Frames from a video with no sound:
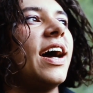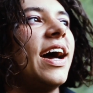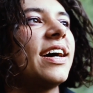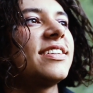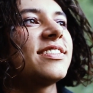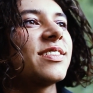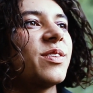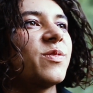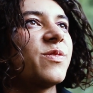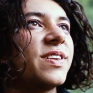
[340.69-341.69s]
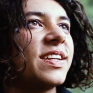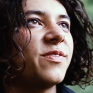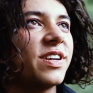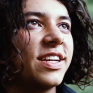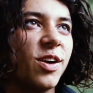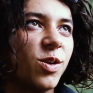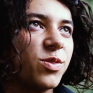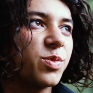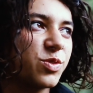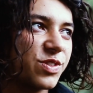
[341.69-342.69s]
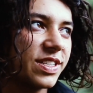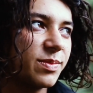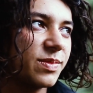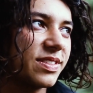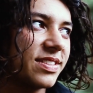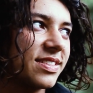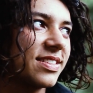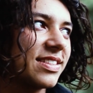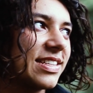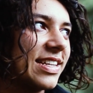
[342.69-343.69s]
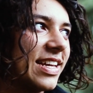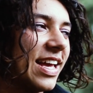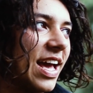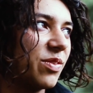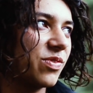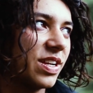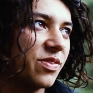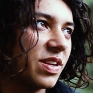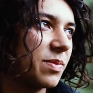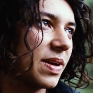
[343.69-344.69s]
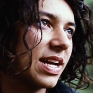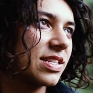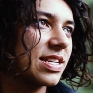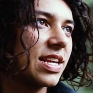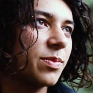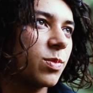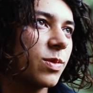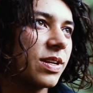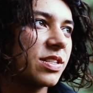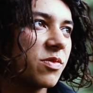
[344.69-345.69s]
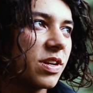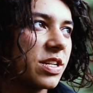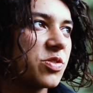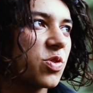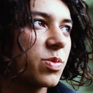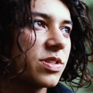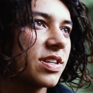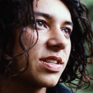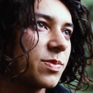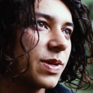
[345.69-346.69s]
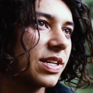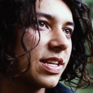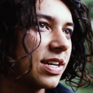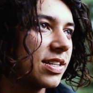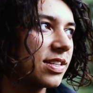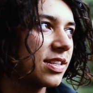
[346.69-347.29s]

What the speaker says: had really, really horrible dreams and really, really bad sleep and were actually really traumatised by that.